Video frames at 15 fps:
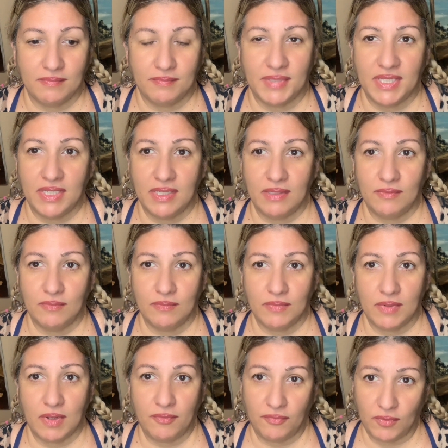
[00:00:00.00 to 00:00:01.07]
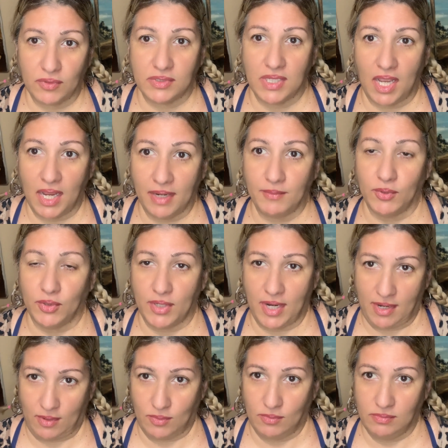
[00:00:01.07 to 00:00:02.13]
be a full-timer
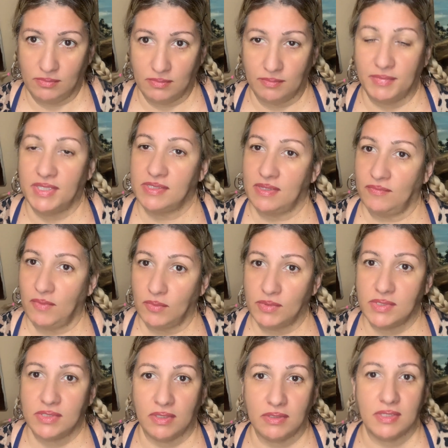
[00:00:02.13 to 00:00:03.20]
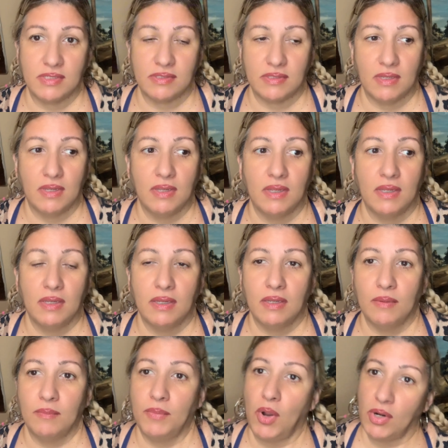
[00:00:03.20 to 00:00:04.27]
now, because I've always done this
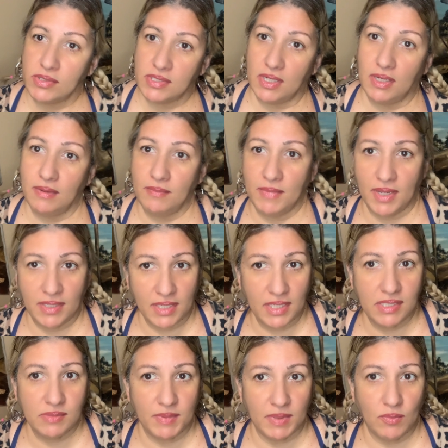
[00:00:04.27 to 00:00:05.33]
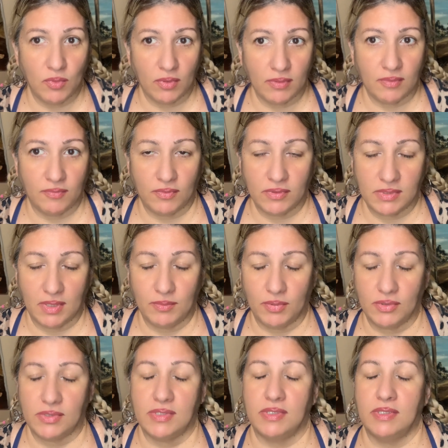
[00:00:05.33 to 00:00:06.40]
part-time and he's been more of the full-time
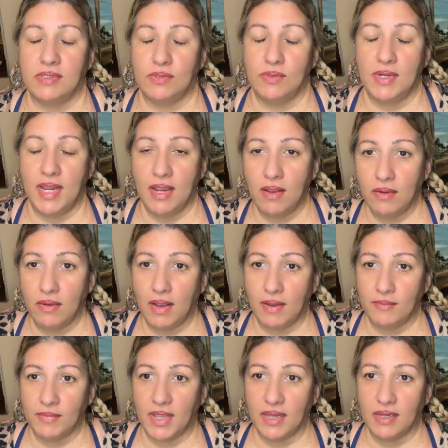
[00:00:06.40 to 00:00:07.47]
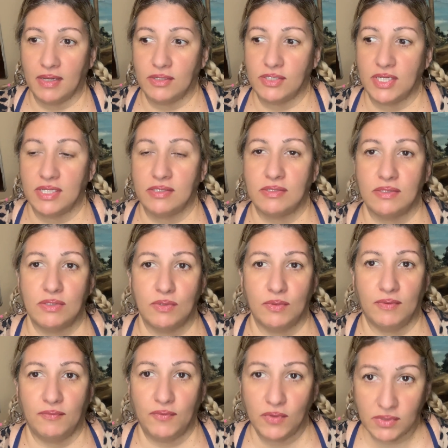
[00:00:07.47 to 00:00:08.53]
person. So now I'm getting a chance to do
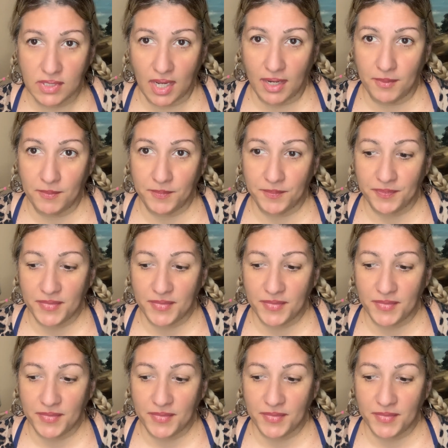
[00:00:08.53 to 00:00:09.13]
it full-time